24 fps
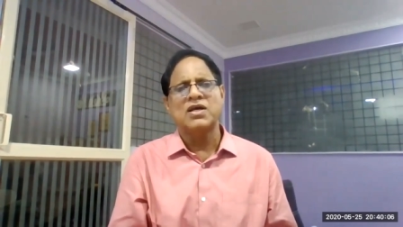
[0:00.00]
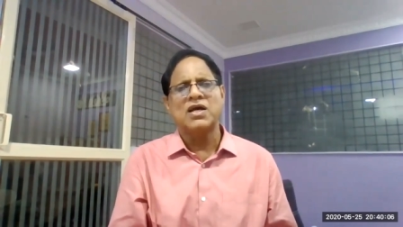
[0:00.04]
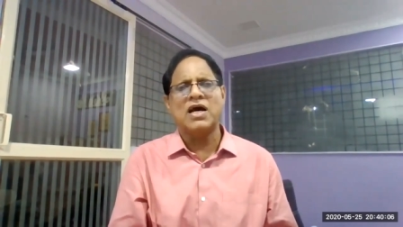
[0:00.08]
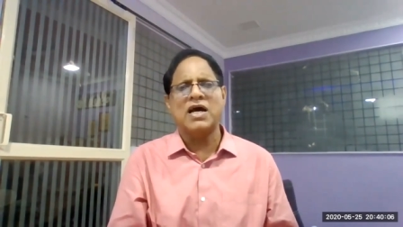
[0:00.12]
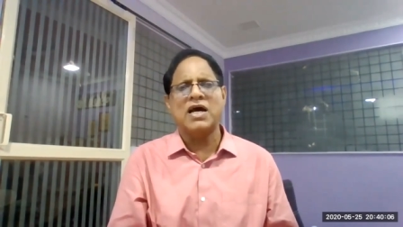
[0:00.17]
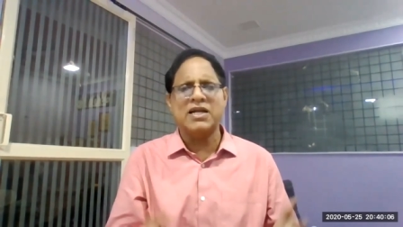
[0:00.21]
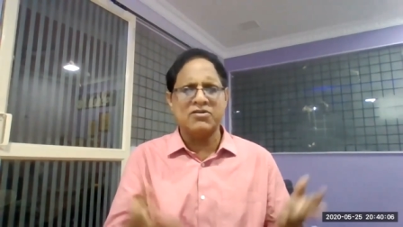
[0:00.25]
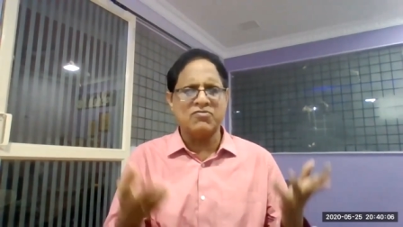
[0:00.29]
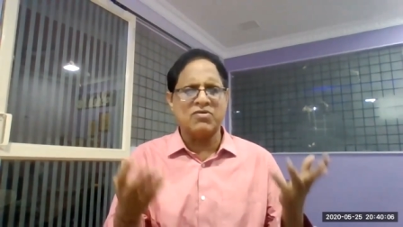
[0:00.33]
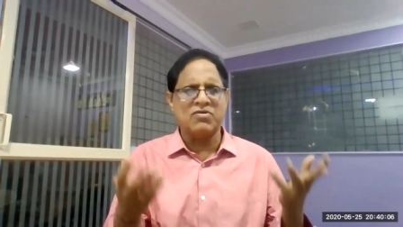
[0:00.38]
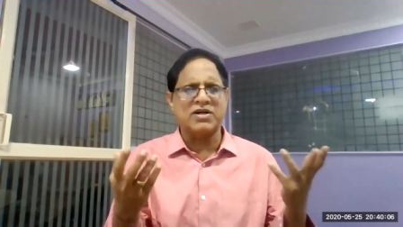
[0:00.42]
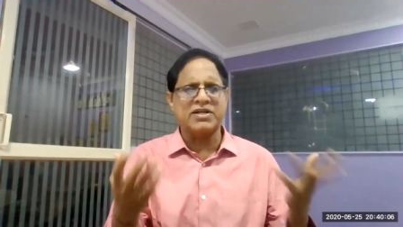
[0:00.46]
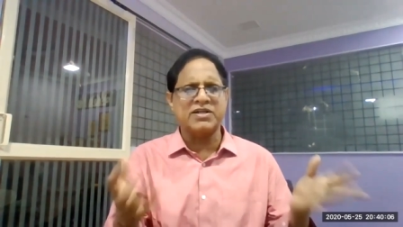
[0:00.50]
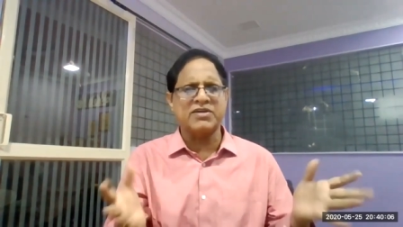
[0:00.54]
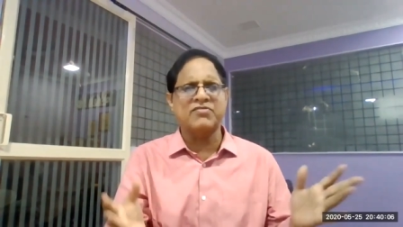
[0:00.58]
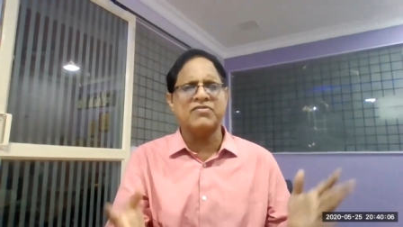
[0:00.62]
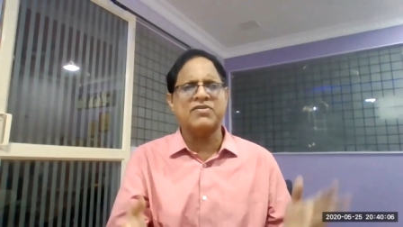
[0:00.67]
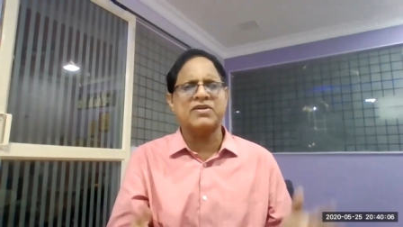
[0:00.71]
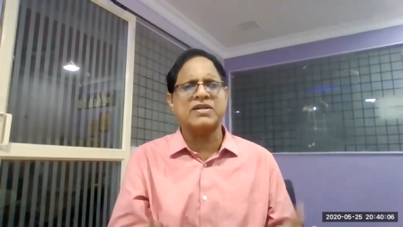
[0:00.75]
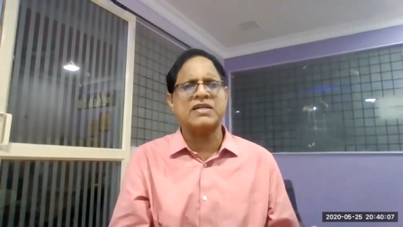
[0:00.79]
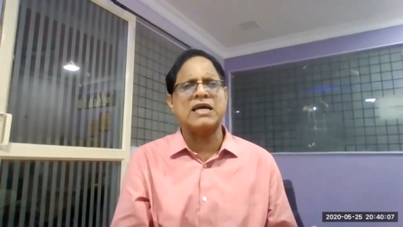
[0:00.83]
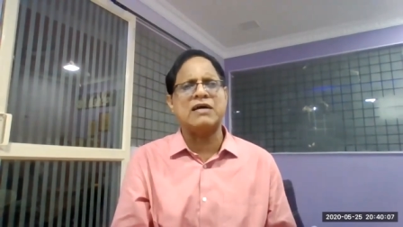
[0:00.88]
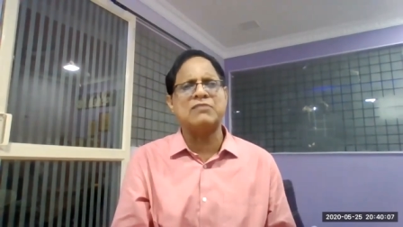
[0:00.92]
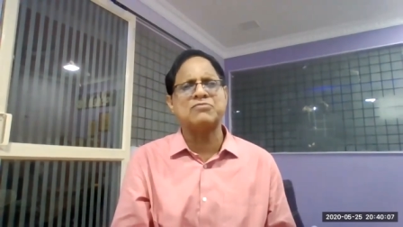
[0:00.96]
and
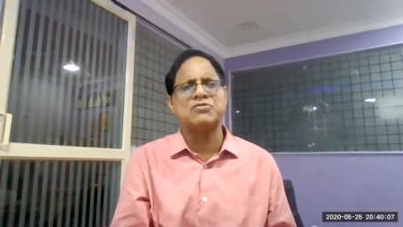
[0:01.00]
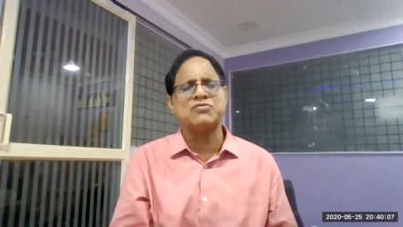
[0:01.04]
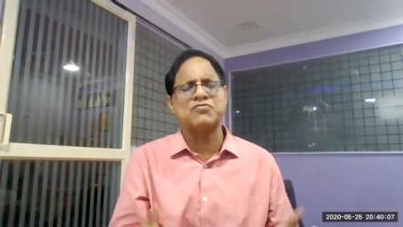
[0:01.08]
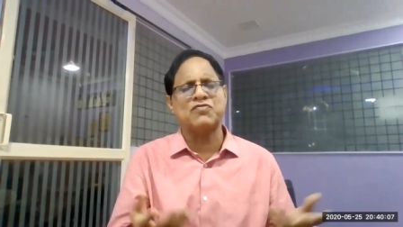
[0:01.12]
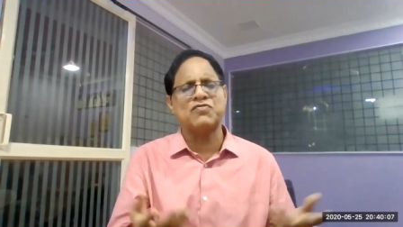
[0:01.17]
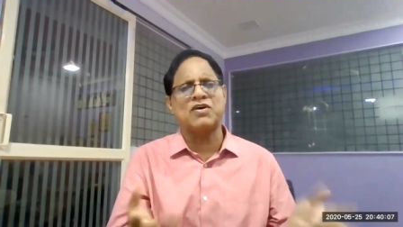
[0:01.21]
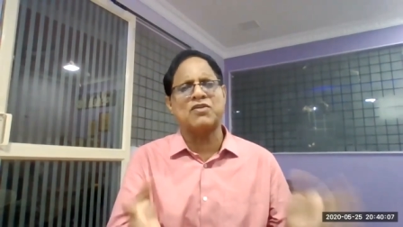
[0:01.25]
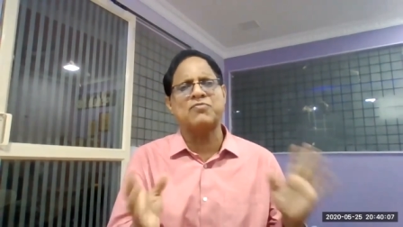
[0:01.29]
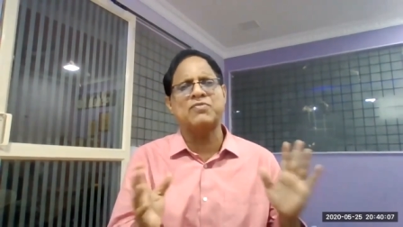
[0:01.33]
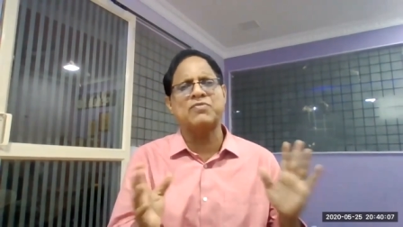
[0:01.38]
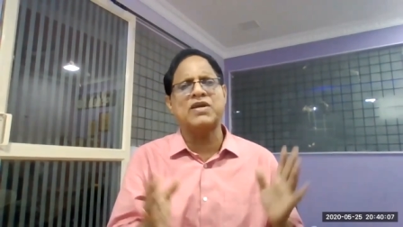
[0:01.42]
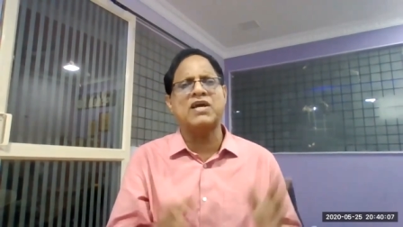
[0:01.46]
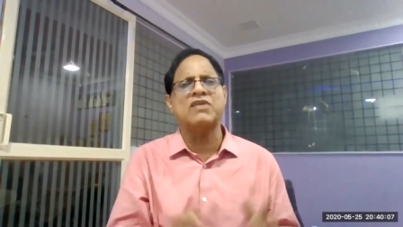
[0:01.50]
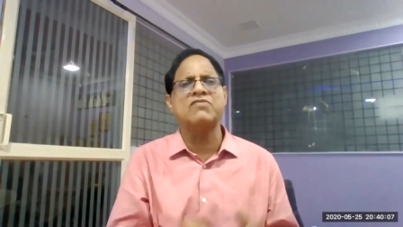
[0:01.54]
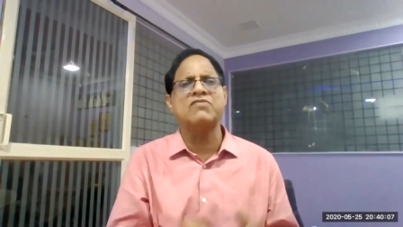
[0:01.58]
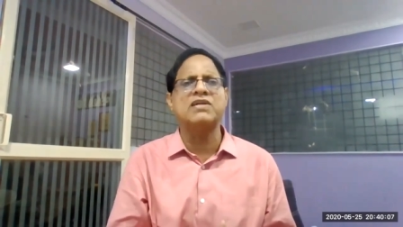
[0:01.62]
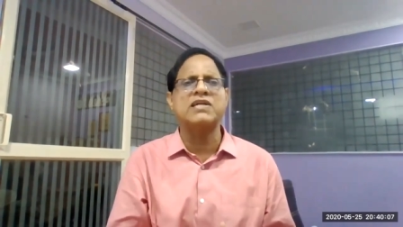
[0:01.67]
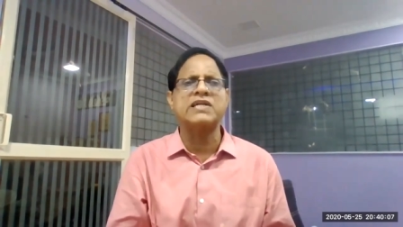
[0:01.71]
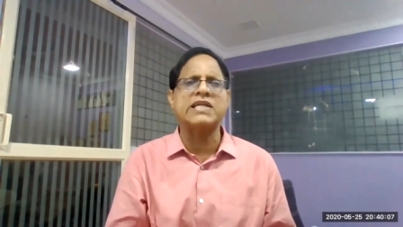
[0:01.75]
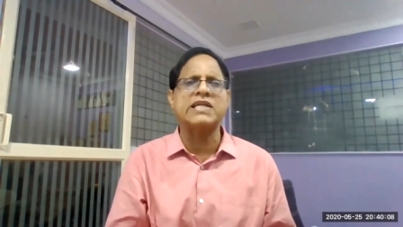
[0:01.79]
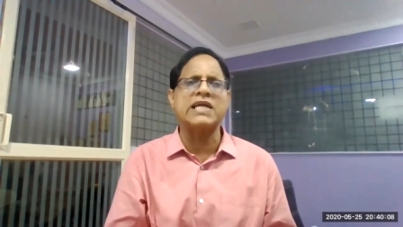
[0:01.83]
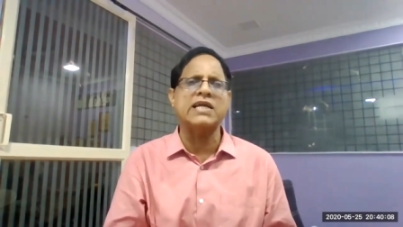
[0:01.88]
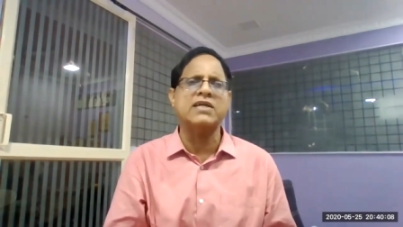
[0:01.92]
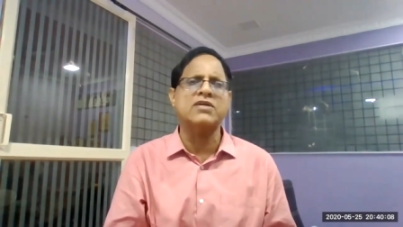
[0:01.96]
whatever comes for me, I will
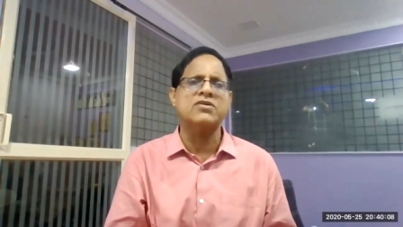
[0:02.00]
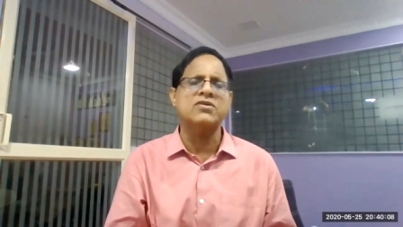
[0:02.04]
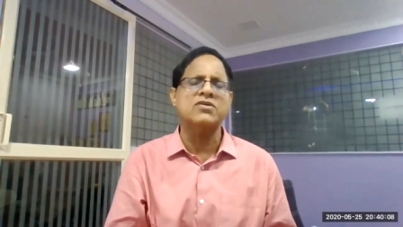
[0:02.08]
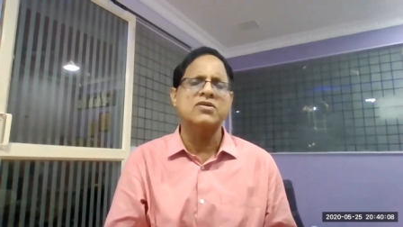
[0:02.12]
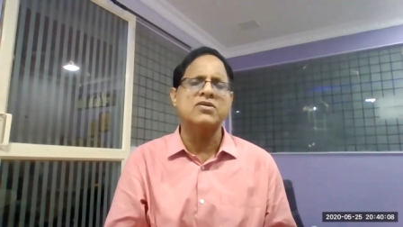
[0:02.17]
take.